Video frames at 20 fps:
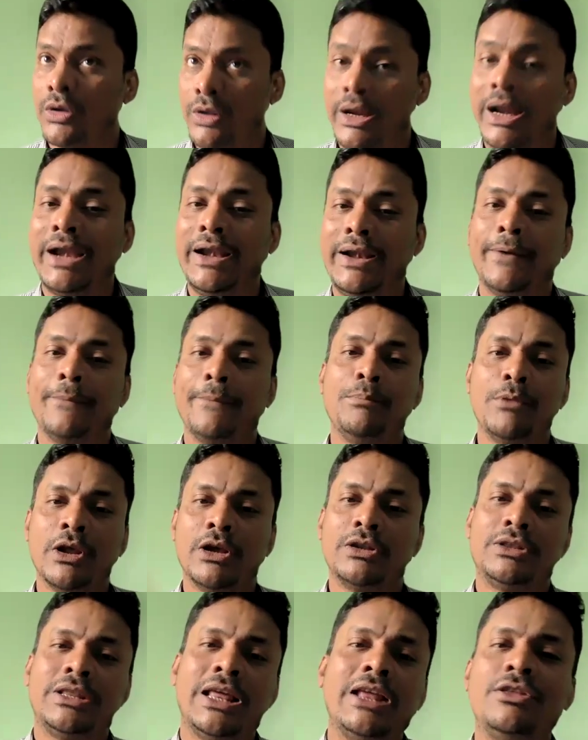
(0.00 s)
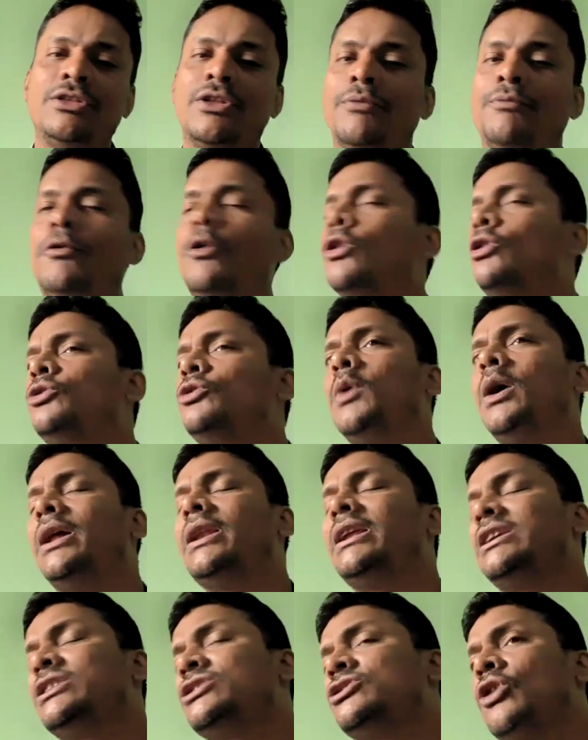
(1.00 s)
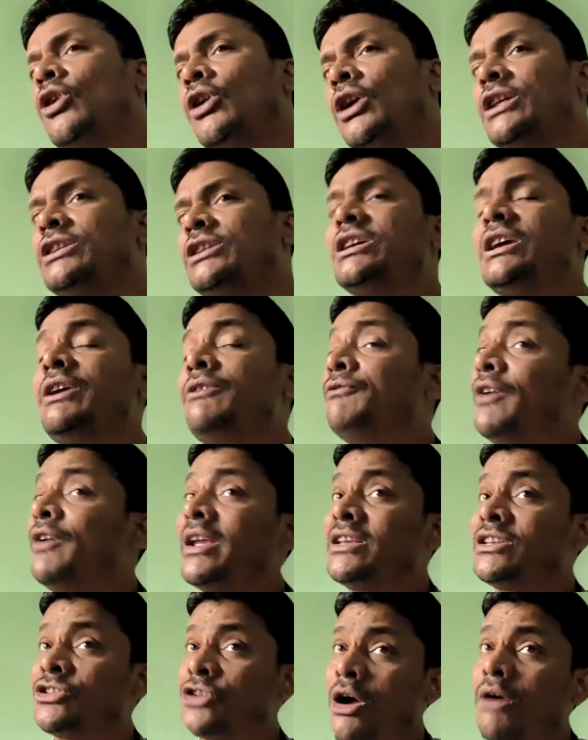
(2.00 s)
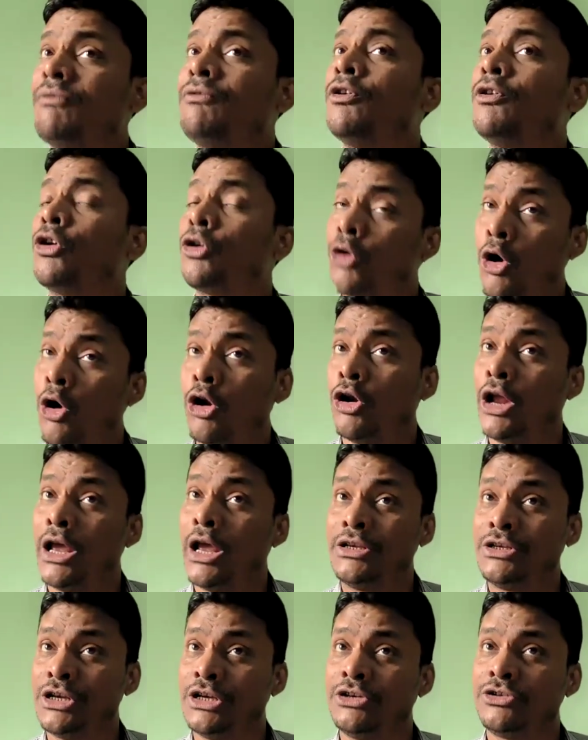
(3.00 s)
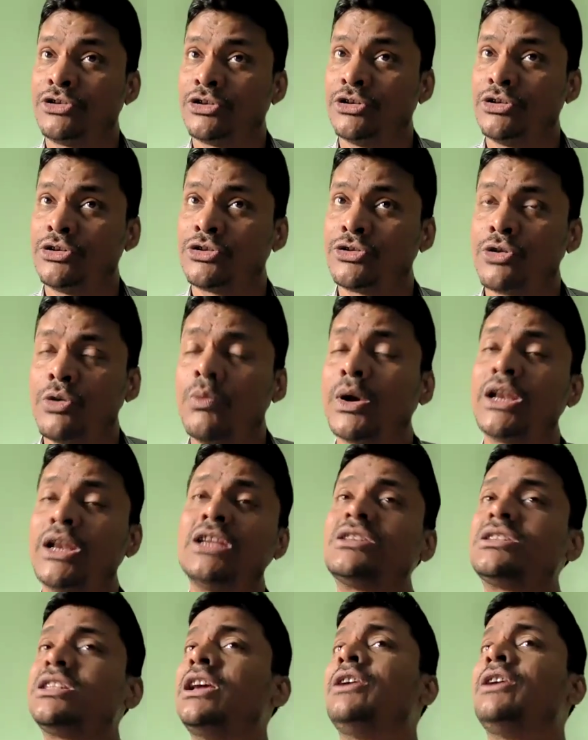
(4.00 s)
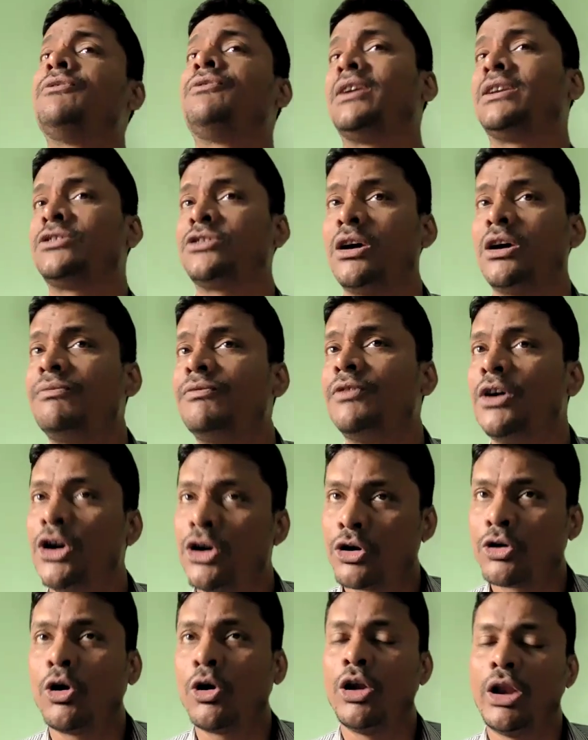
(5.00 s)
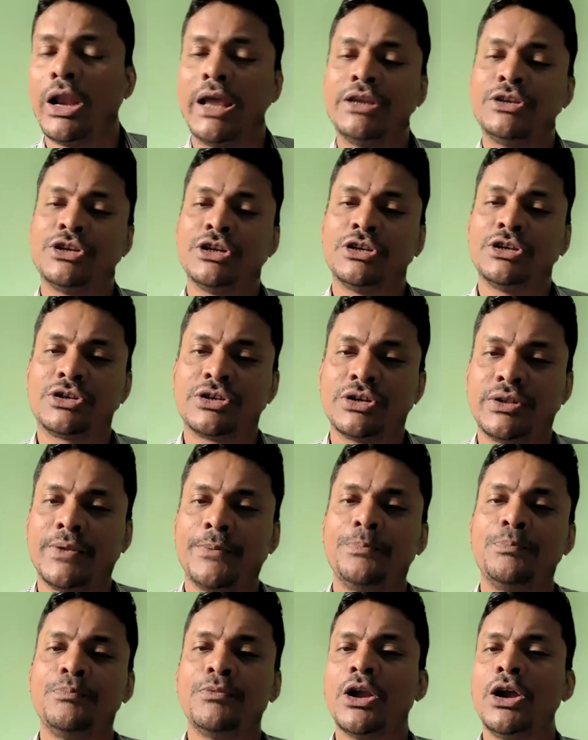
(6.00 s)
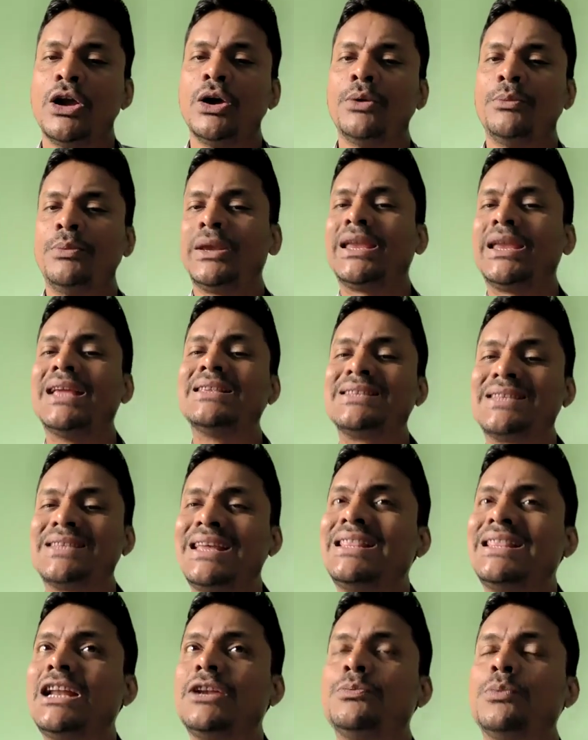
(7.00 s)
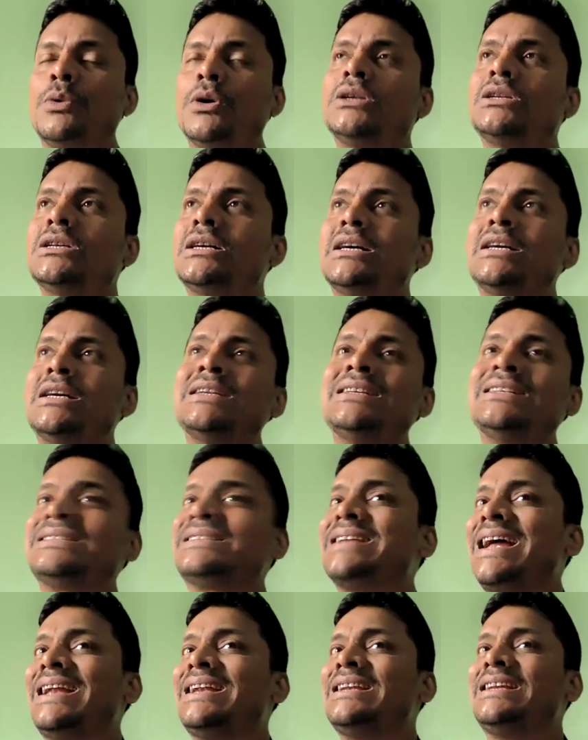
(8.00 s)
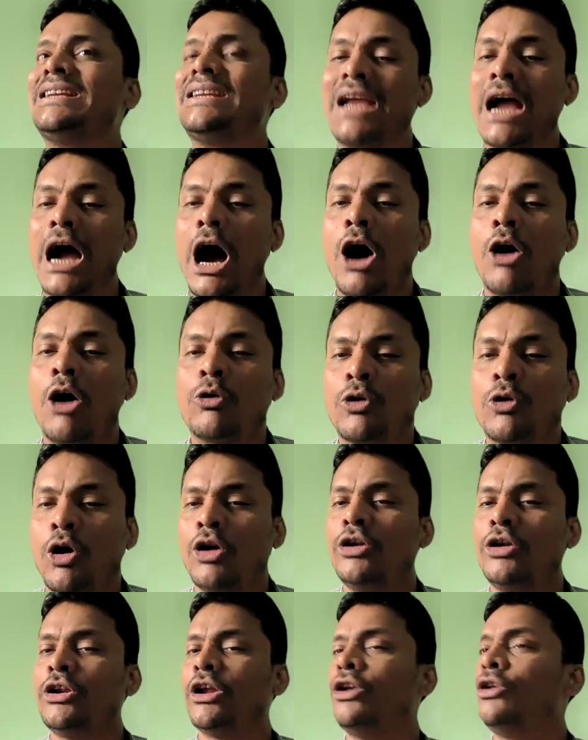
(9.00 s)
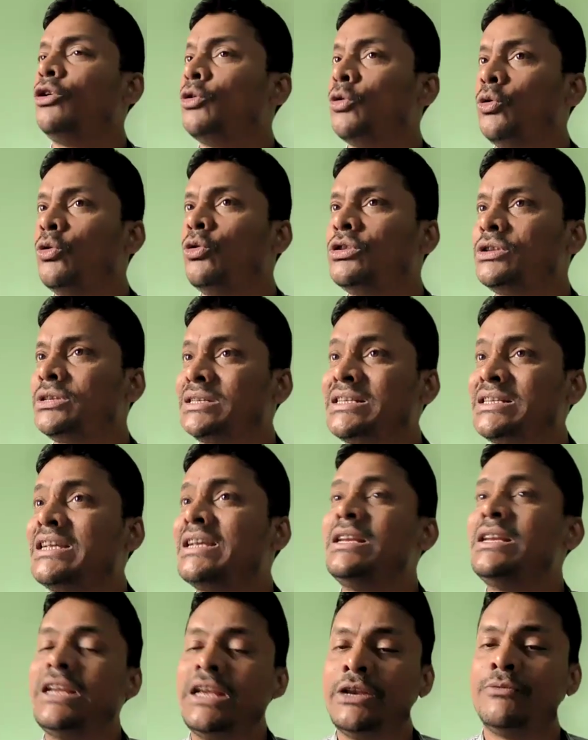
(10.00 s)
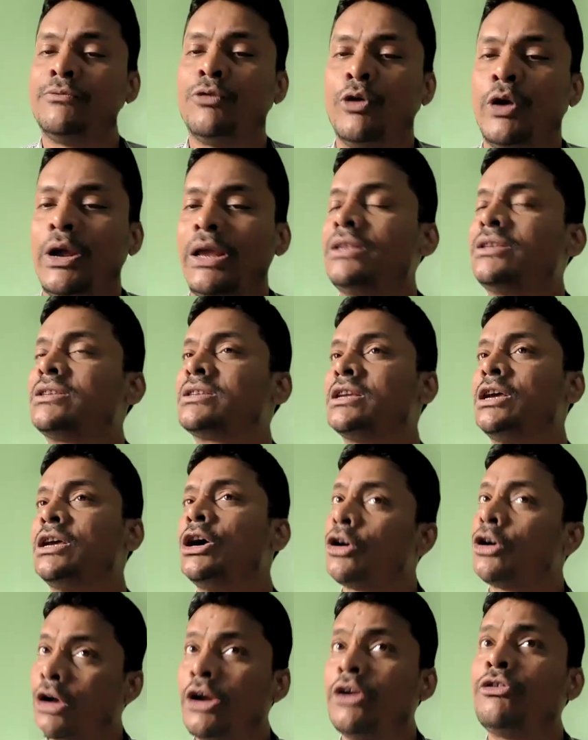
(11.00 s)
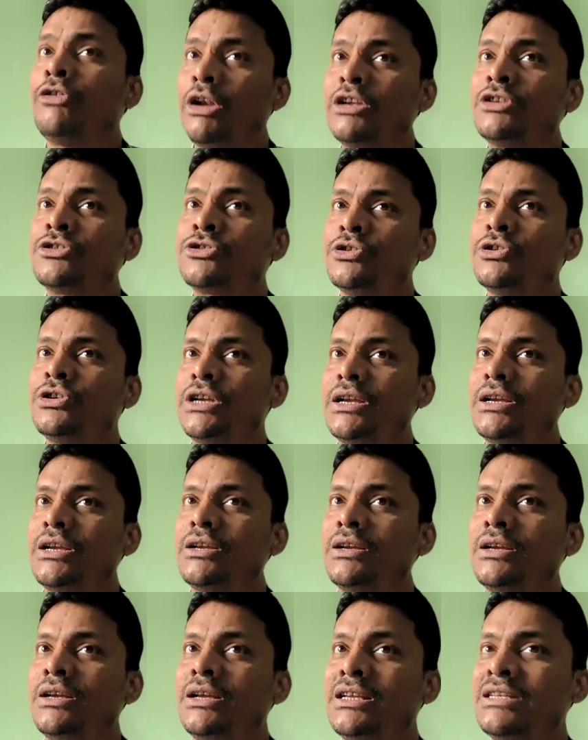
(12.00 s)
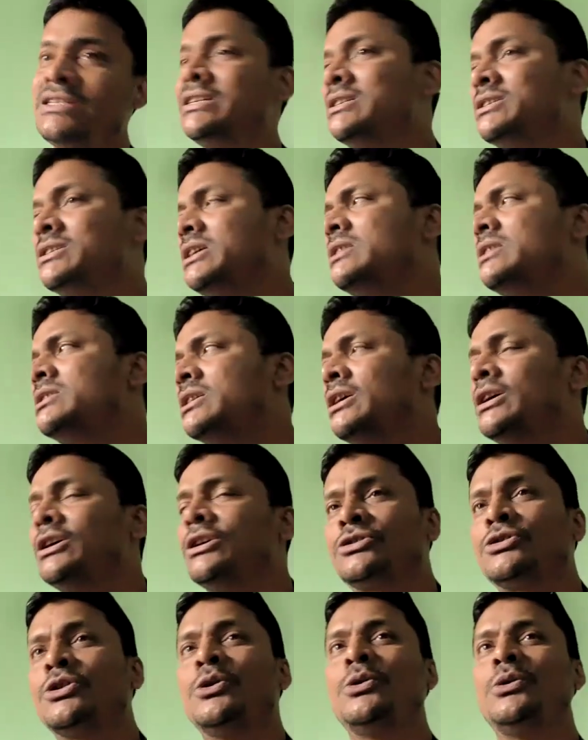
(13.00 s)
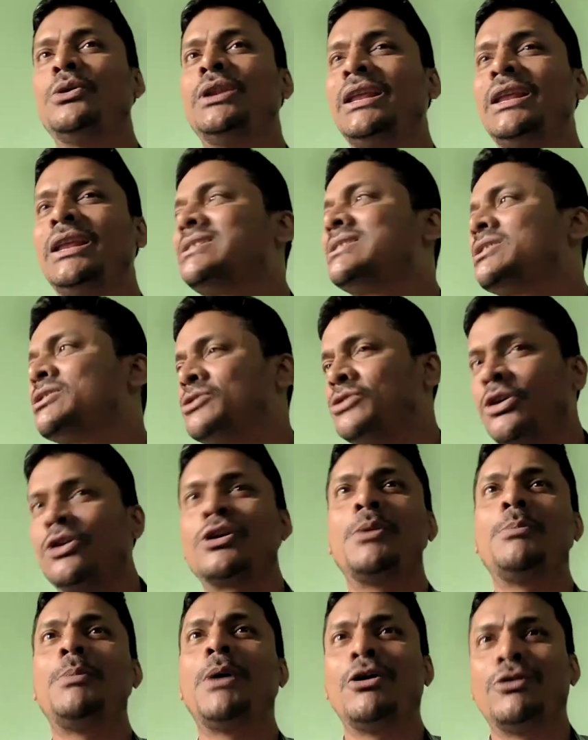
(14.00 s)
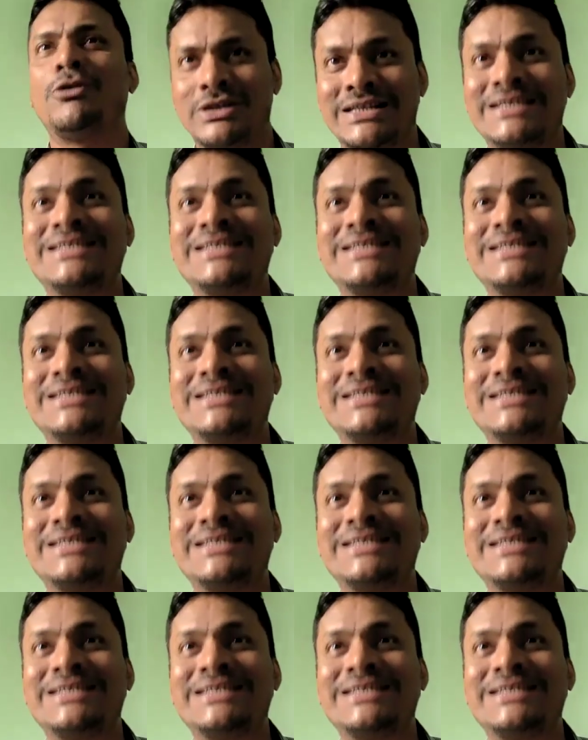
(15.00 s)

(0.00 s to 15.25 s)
right? Then the fourth one is called as the effects of colonization. So, what is the effect of colonization? We can say that what understanding how colonial rule still influence countries today, isn't it? So let's talk about